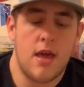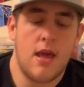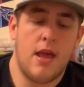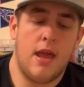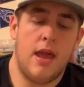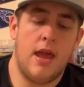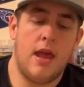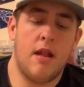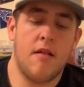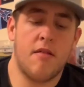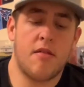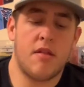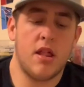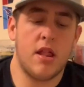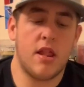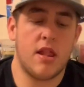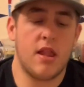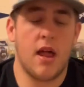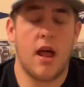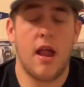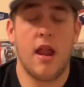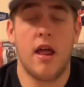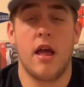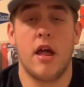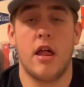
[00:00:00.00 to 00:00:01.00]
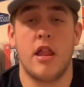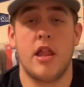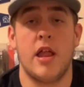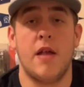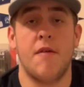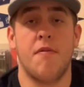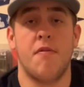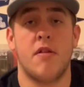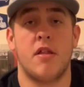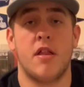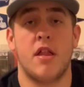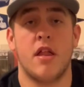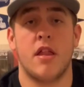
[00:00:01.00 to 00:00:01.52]
The NFC side, you got San
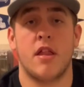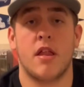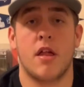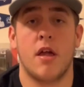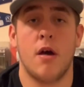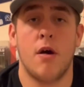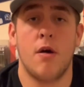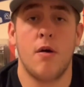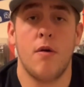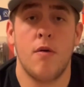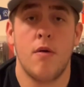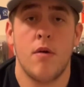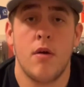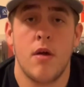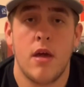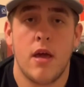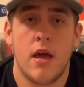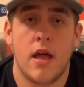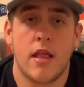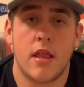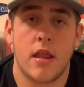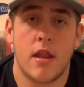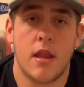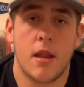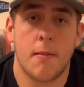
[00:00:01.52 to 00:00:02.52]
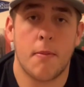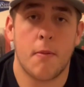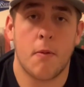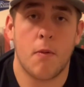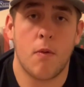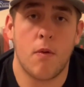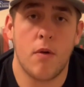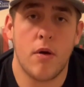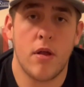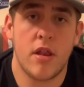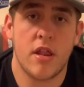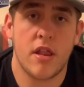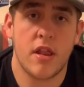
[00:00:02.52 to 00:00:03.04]
Francisco, the number
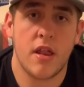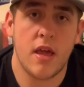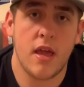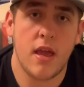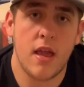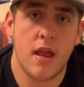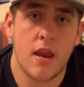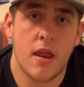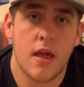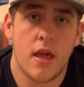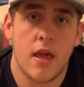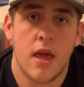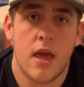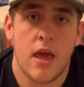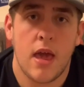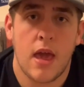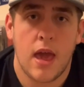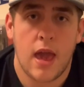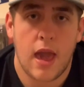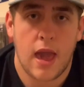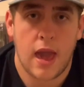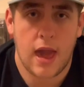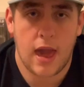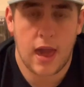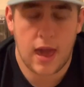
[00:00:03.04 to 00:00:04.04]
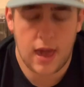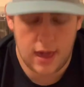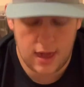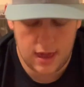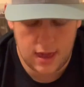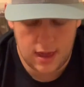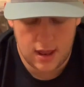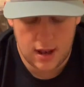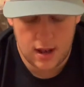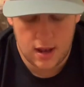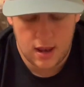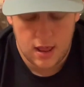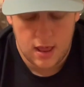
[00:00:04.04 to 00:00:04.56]
one seed,
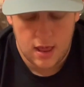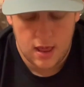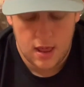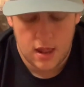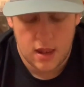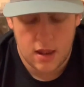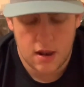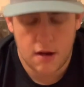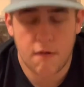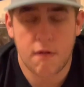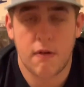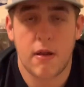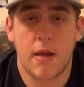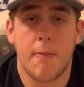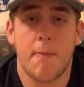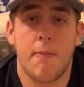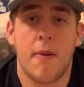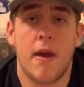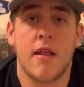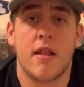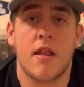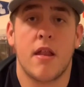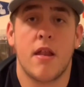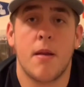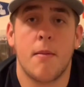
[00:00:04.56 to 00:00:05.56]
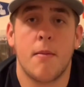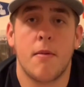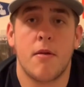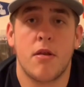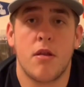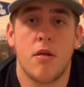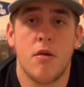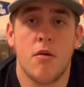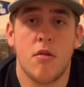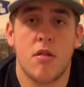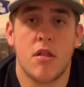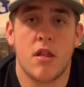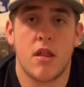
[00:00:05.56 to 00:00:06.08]
and Green Bay, the number
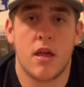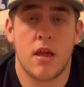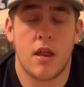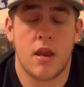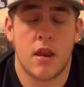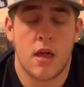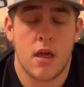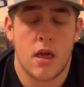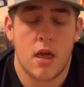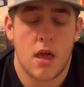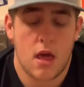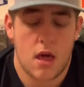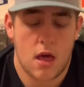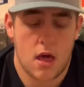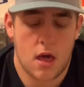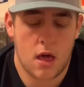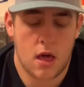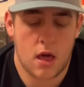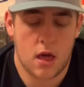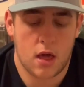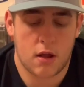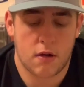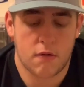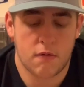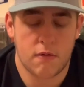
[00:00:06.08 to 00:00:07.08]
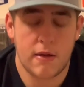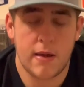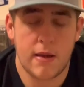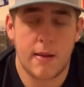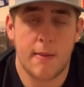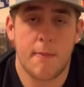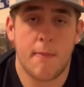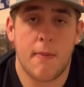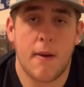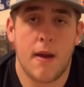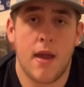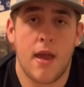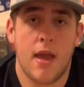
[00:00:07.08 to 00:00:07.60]
two seed. Uh, Green
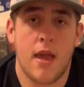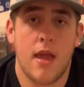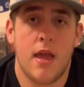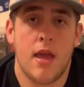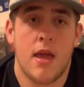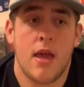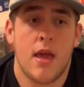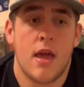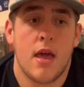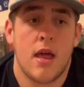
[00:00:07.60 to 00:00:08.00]
Bay